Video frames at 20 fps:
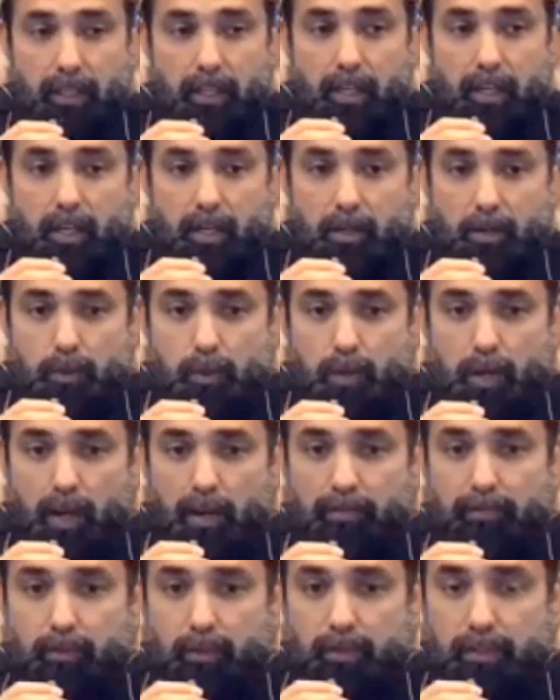you have to
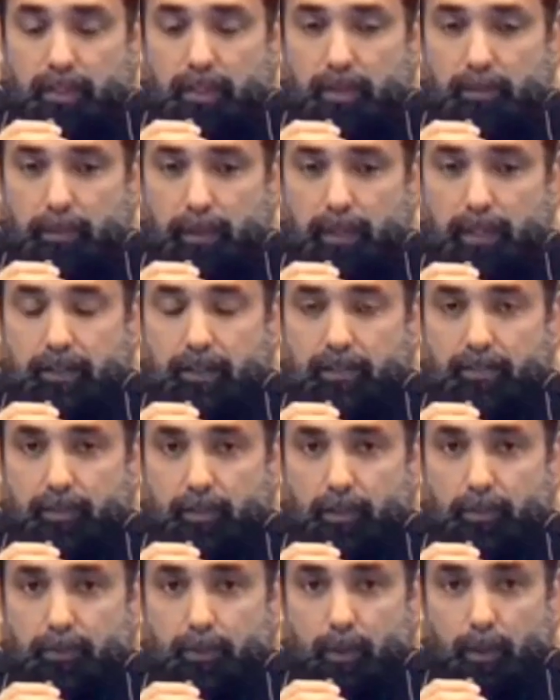celebrate from
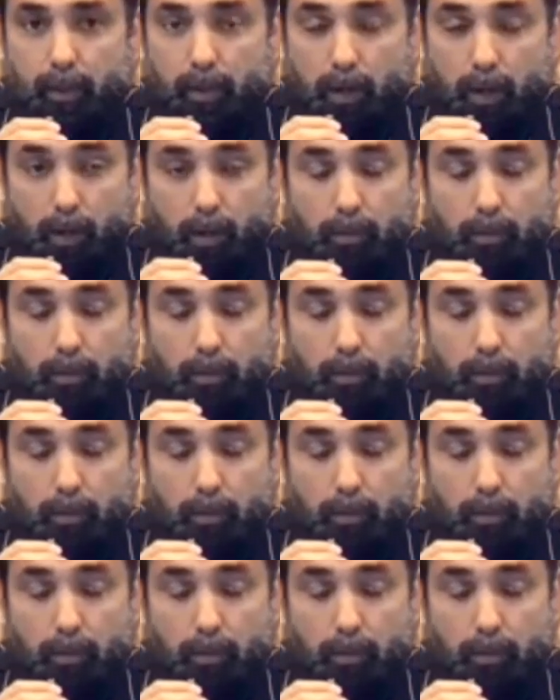your home